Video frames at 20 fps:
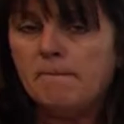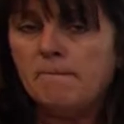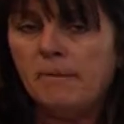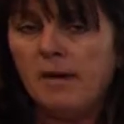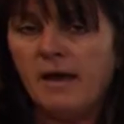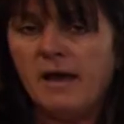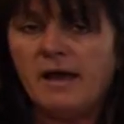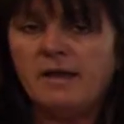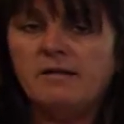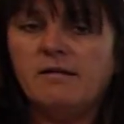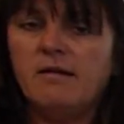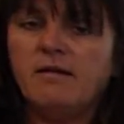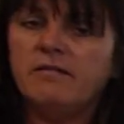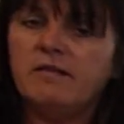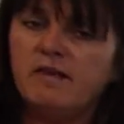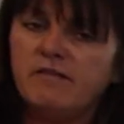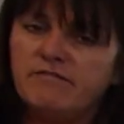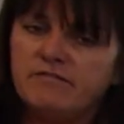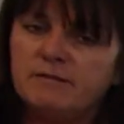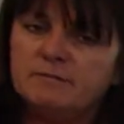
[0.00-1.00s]
But on
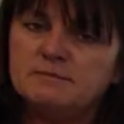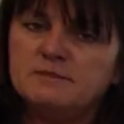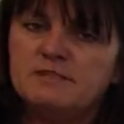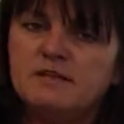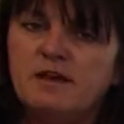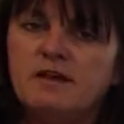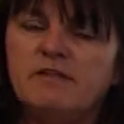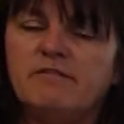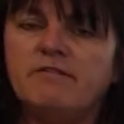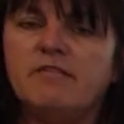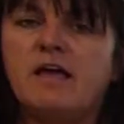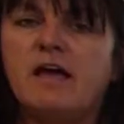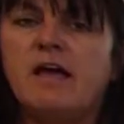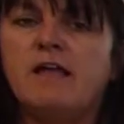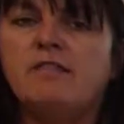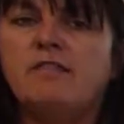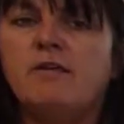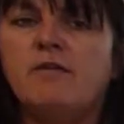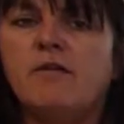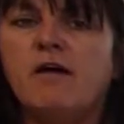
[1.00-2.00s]
the flip side of
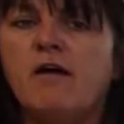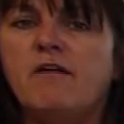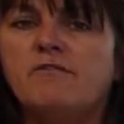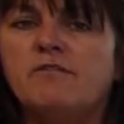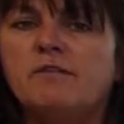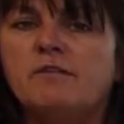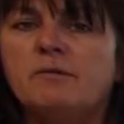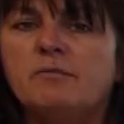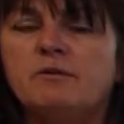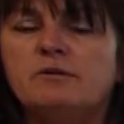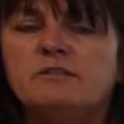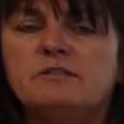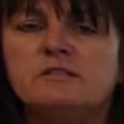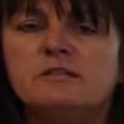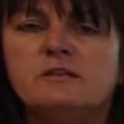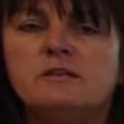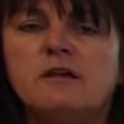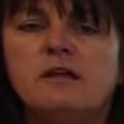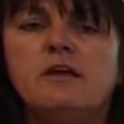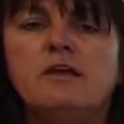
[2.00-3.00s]
that, they're often the
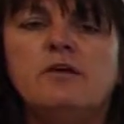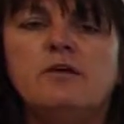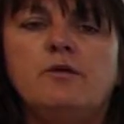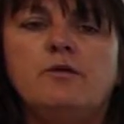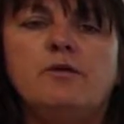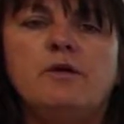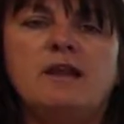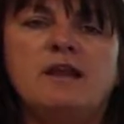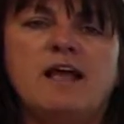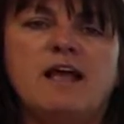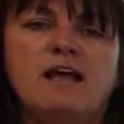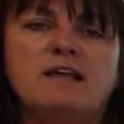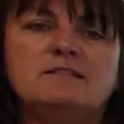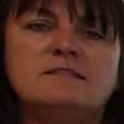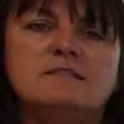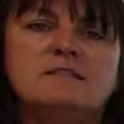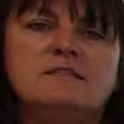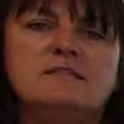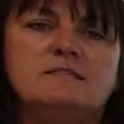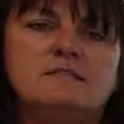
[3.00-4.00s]
person who can
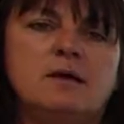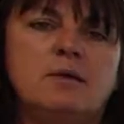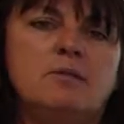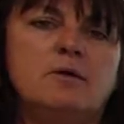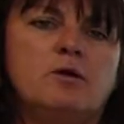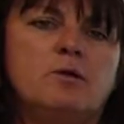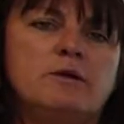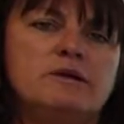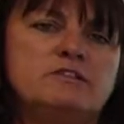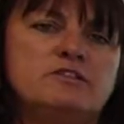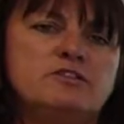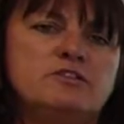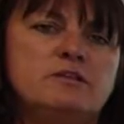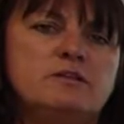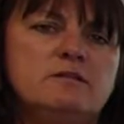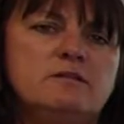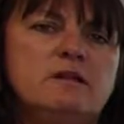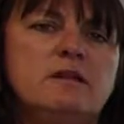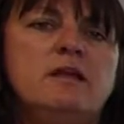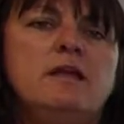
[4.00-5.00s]
ask the dumb
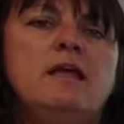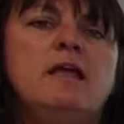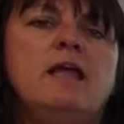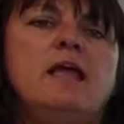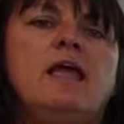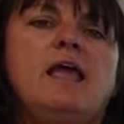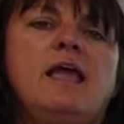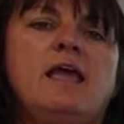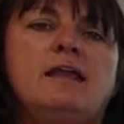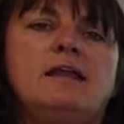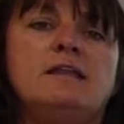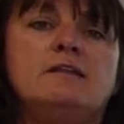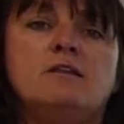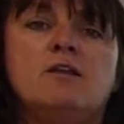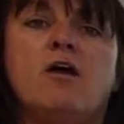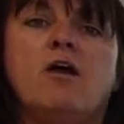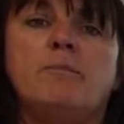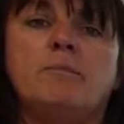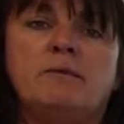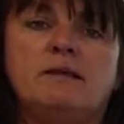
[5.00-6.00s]
question and it
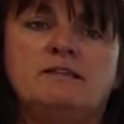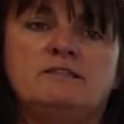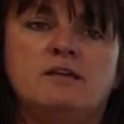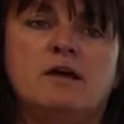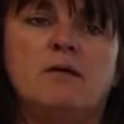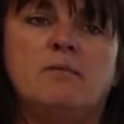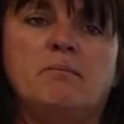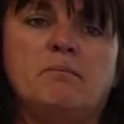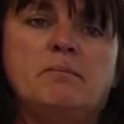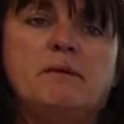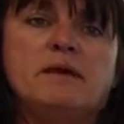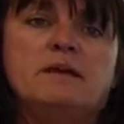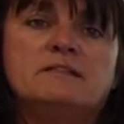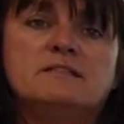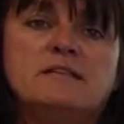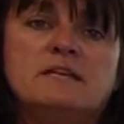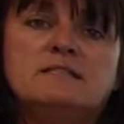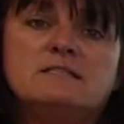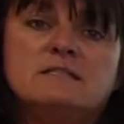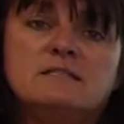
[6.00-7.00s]
not be dumb,
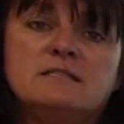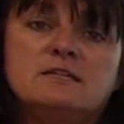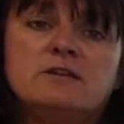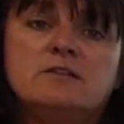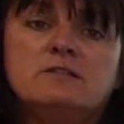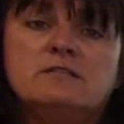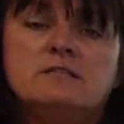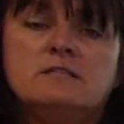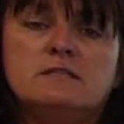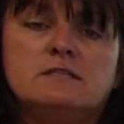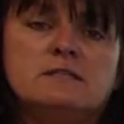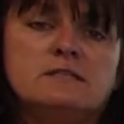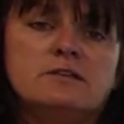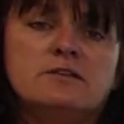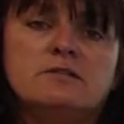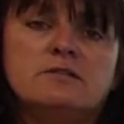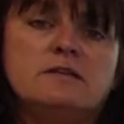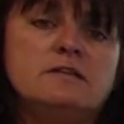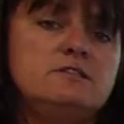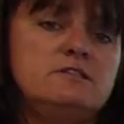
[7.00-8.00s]
because they
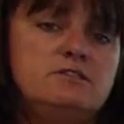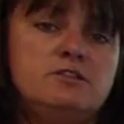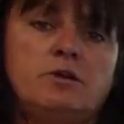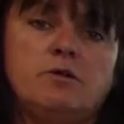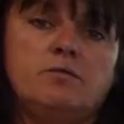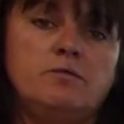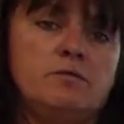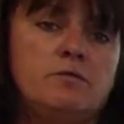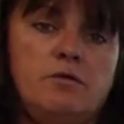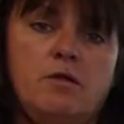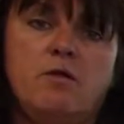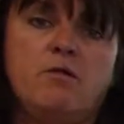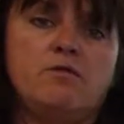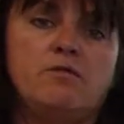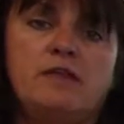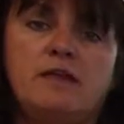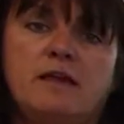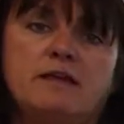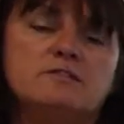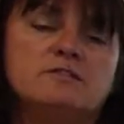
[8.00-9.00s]
sincerely don't know
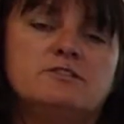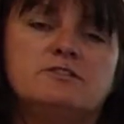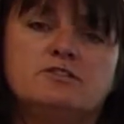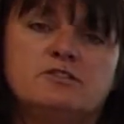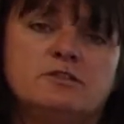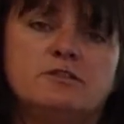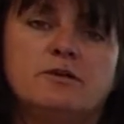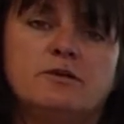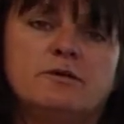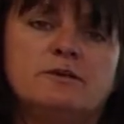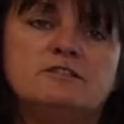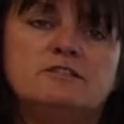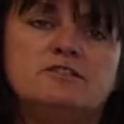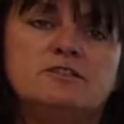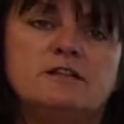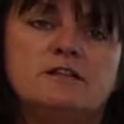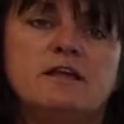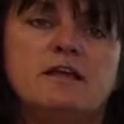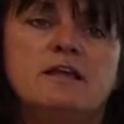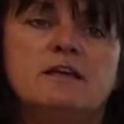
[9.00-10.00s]
the answer to the
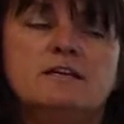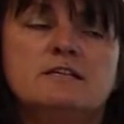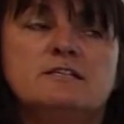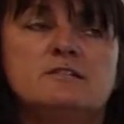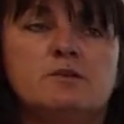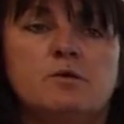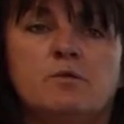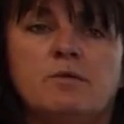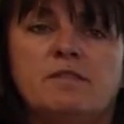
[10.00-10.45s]
question. So